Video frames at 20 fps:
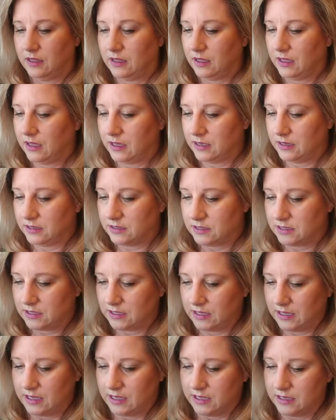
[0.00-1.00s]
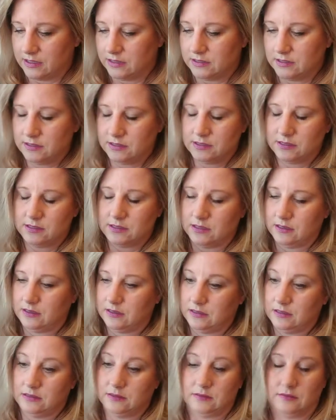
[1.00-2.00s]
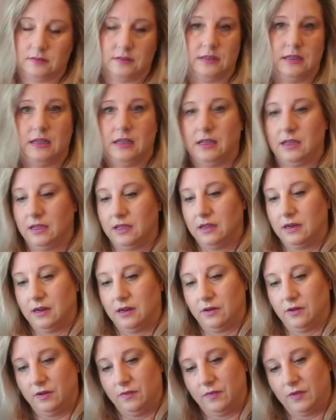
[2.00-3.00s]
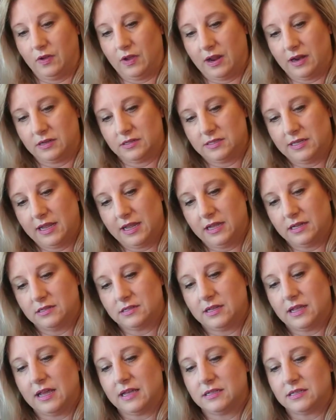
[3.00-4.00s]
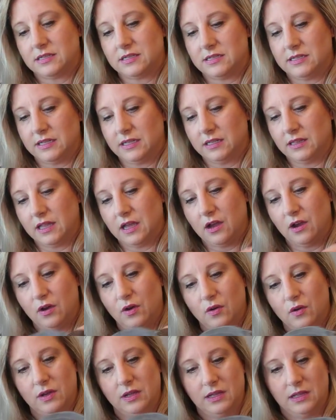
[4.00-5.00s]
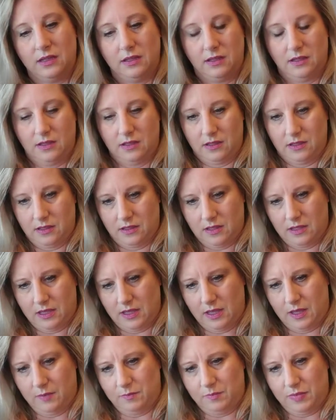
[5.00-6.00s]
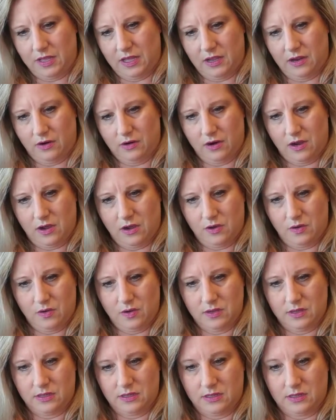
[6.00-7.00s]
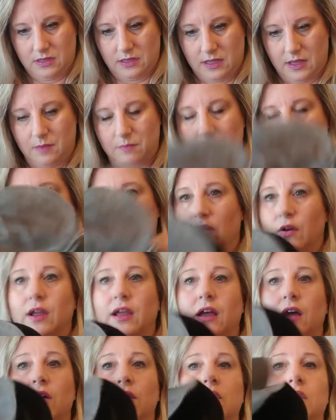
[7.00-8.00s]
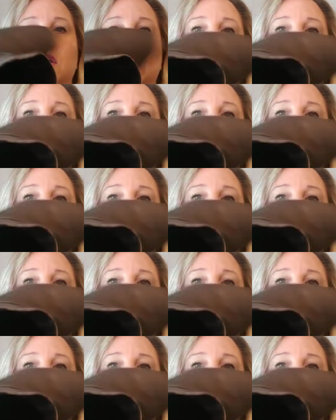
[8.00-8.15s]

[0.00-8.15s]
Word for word: It is, and I don't even know how to say it, Estilo Impero, Imperio.